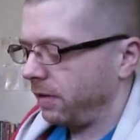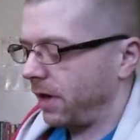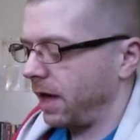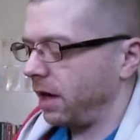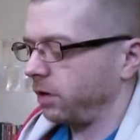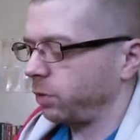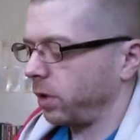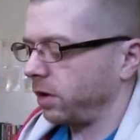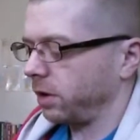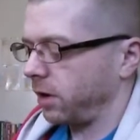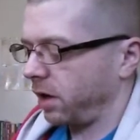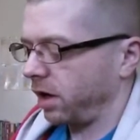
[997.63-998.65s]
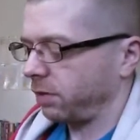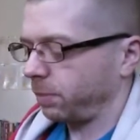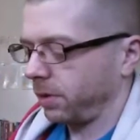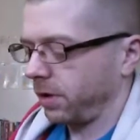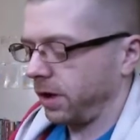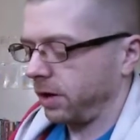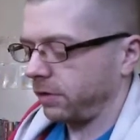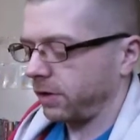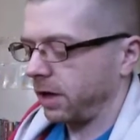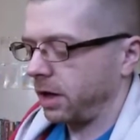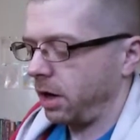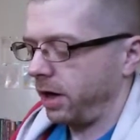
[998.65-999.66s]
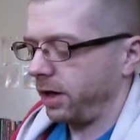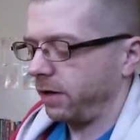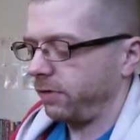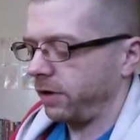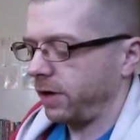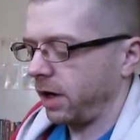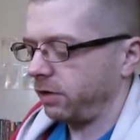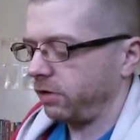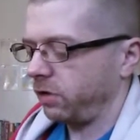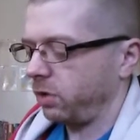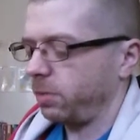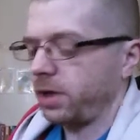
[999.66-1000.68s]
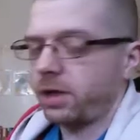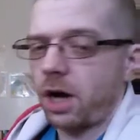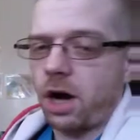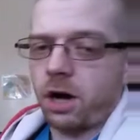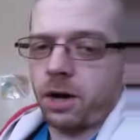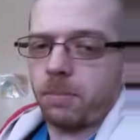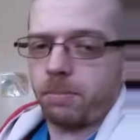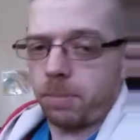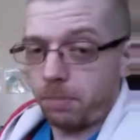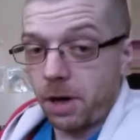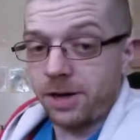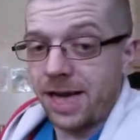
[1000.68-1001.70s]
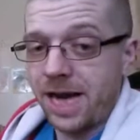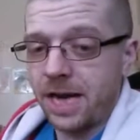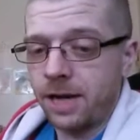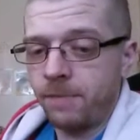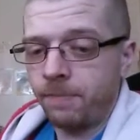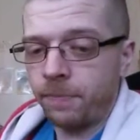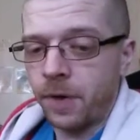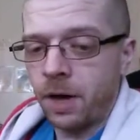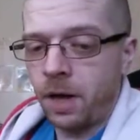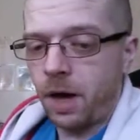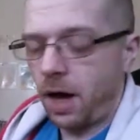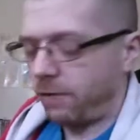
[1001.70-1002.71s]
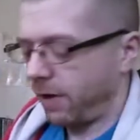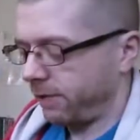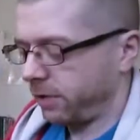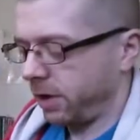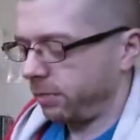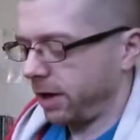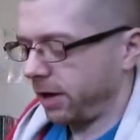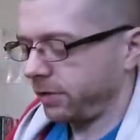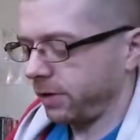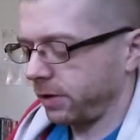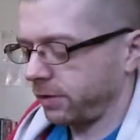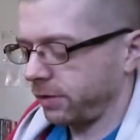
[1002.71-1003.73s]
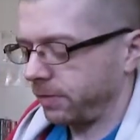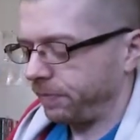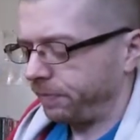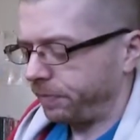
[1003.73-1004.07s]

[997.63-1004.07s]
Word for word: That is what the gospel is a kind invitation to partake of heavenly blessings.